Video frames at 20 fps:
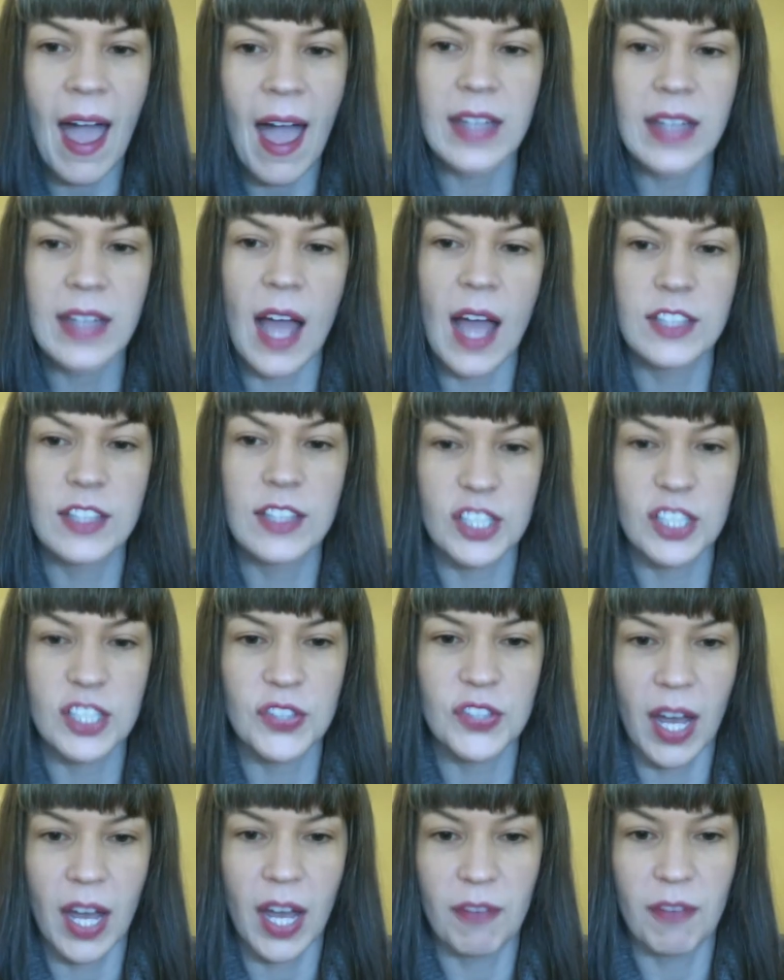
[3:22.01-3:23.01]
And I
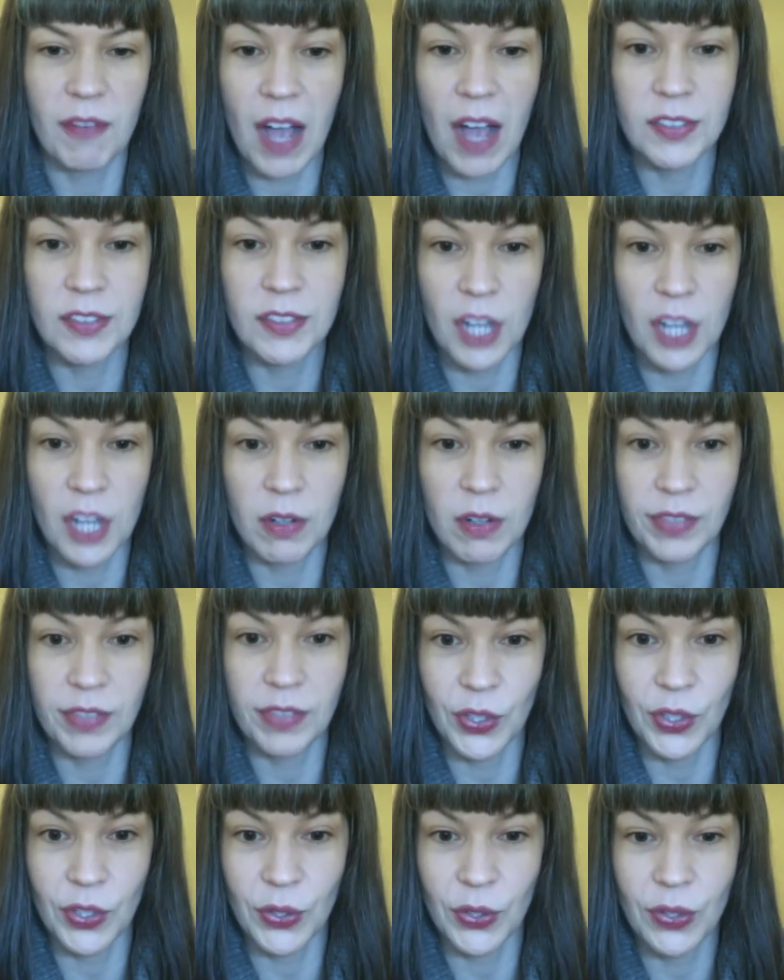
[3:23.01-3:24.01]
just got a five star
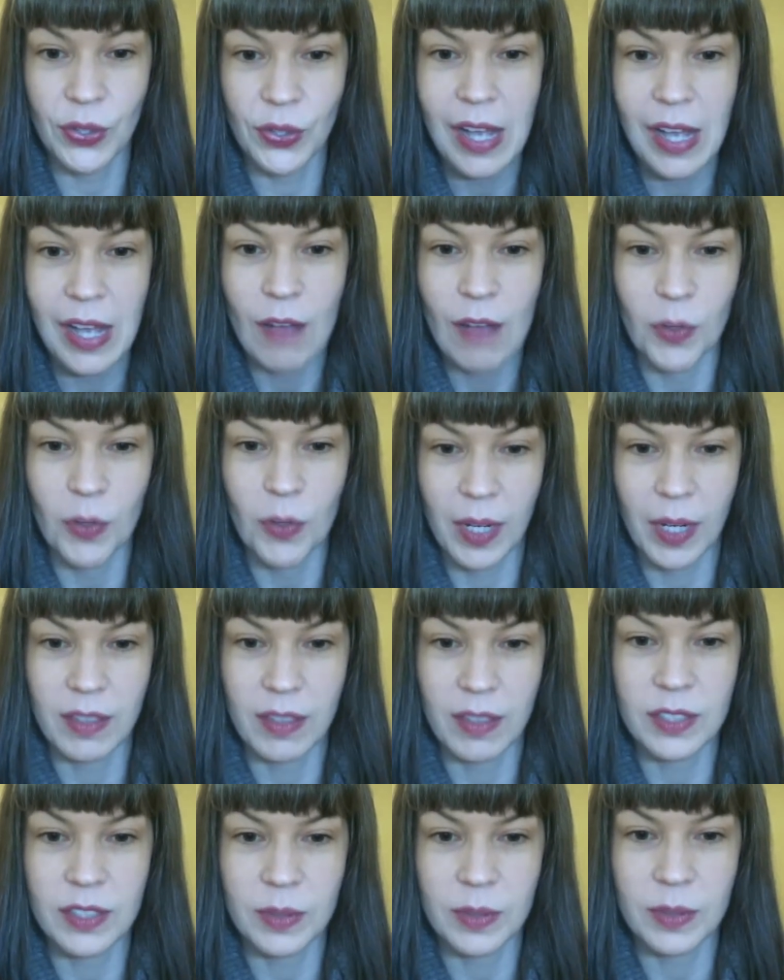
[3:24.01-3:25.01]
review for one of
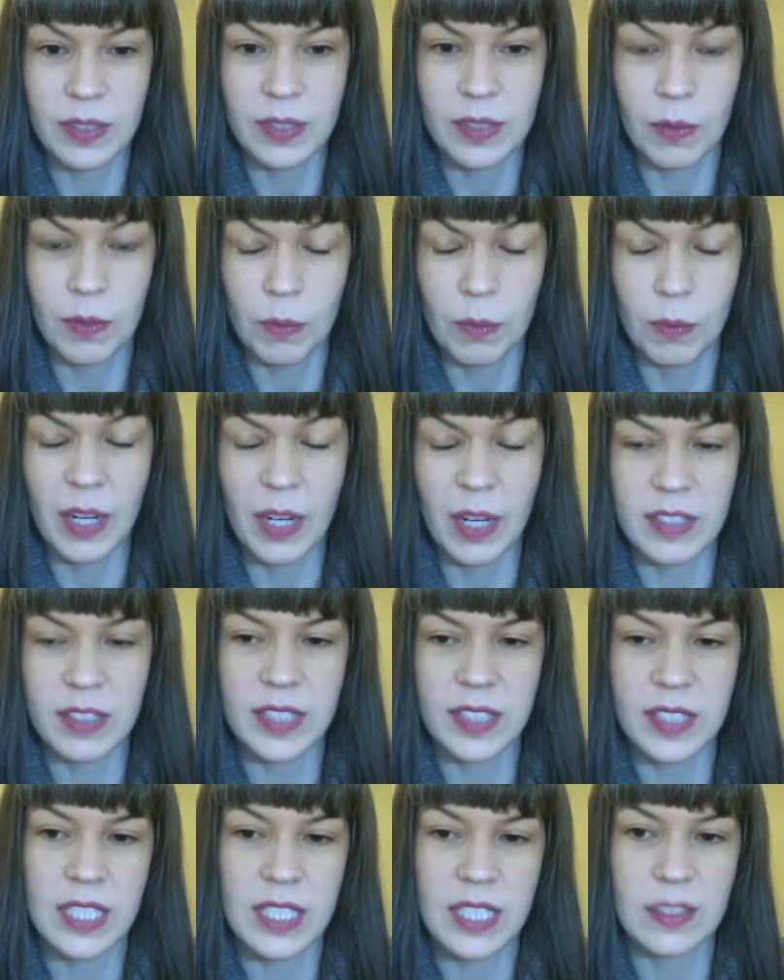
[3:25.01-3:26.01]
these one of
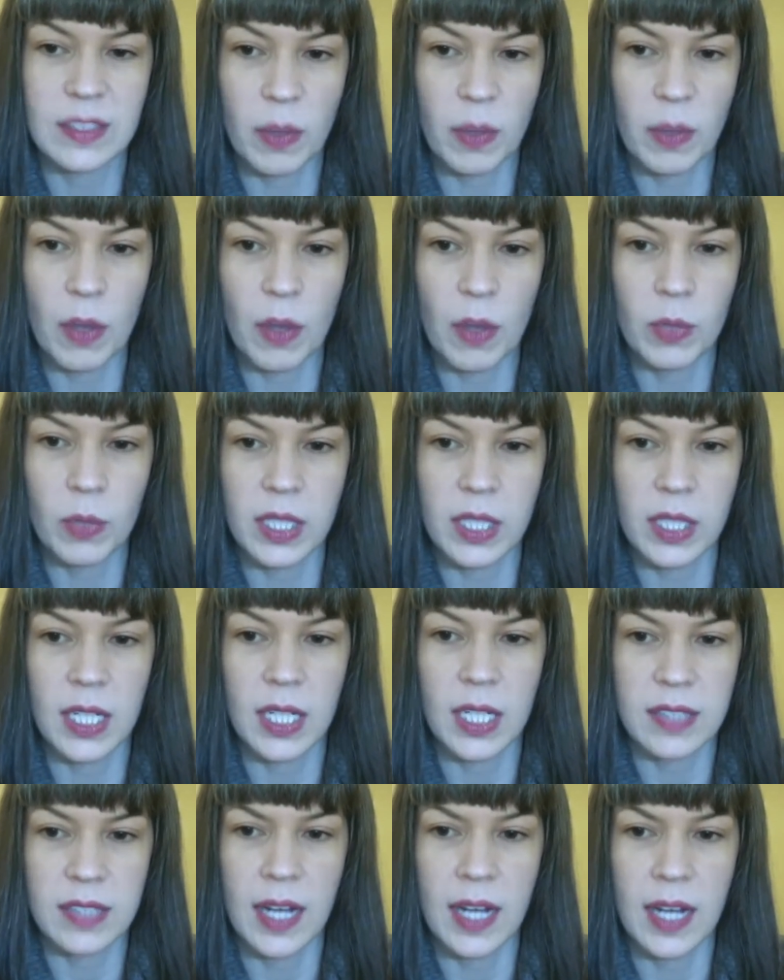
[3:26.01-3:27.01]
these zines with a really
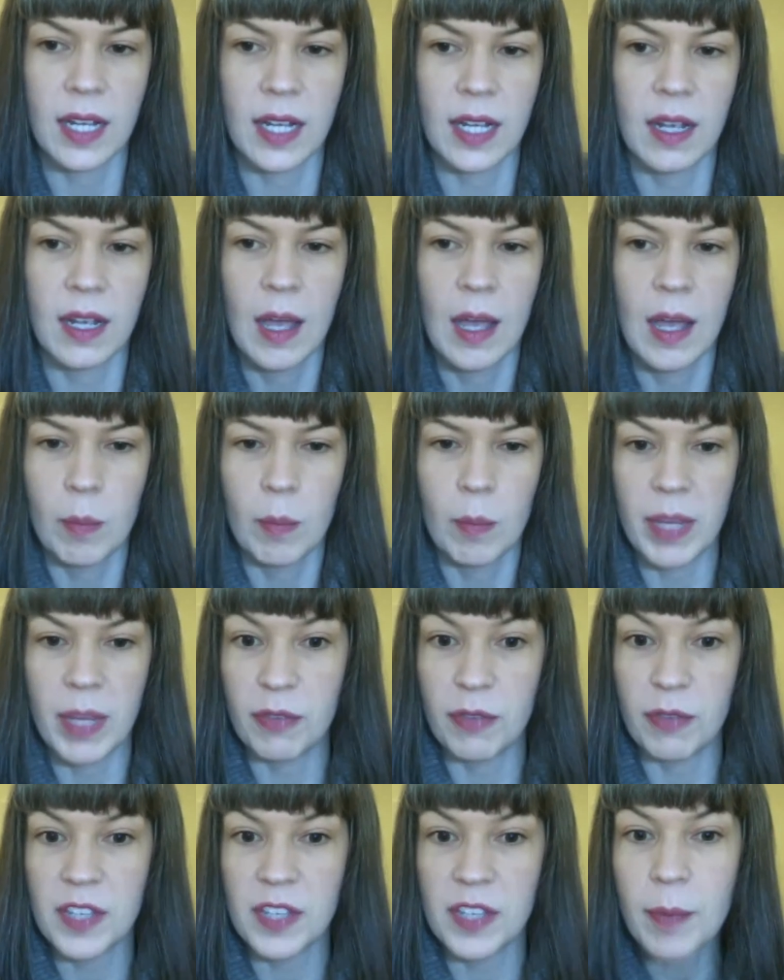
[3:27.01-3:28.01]
exciting
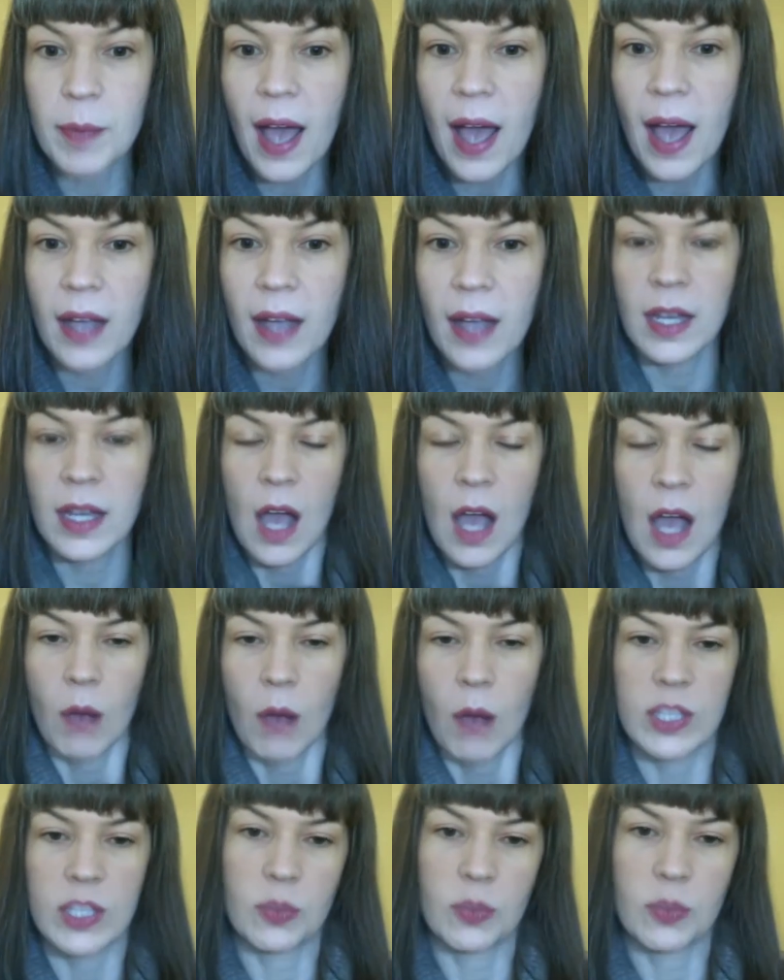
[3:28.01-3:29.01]
bit of feedback,
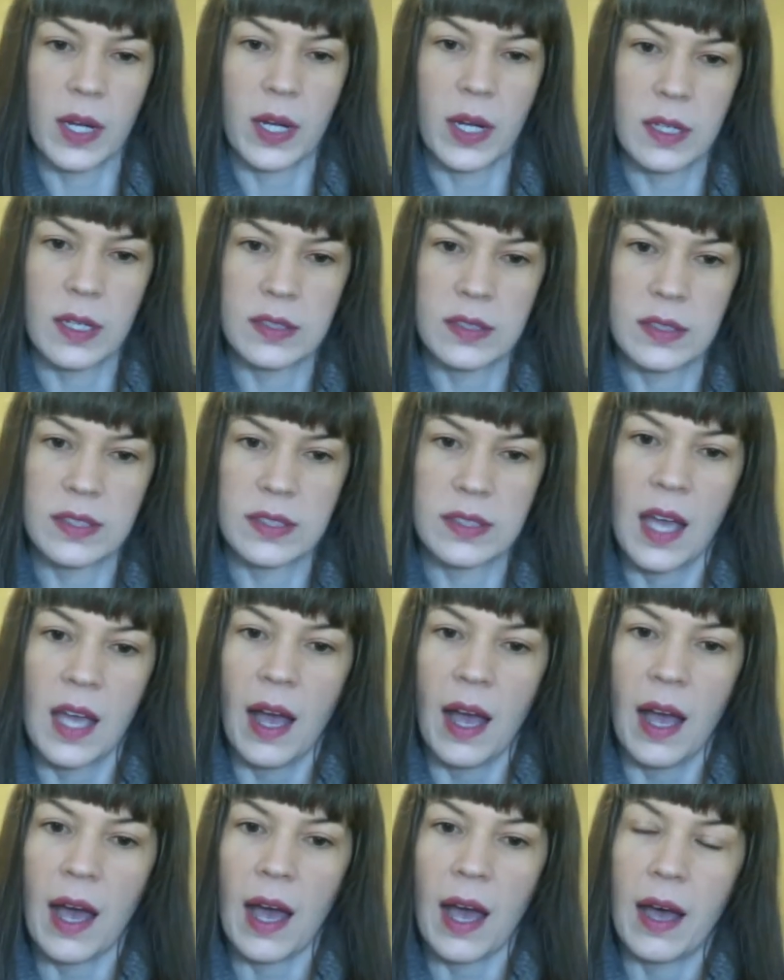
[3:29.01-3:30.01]
which was
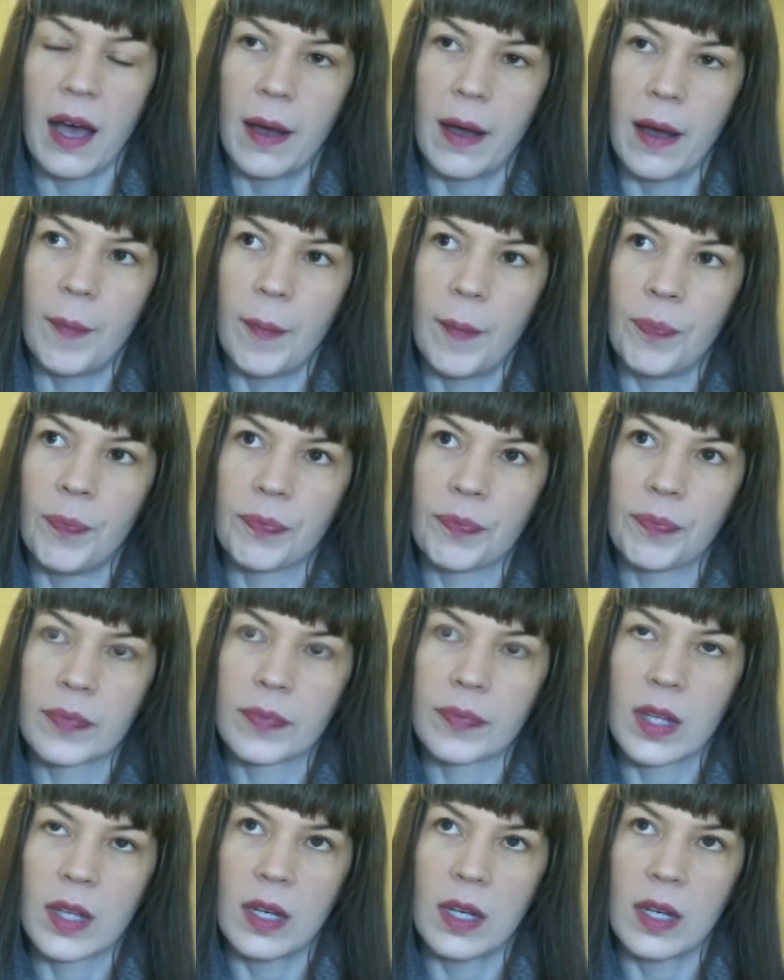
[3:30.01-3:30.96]
um,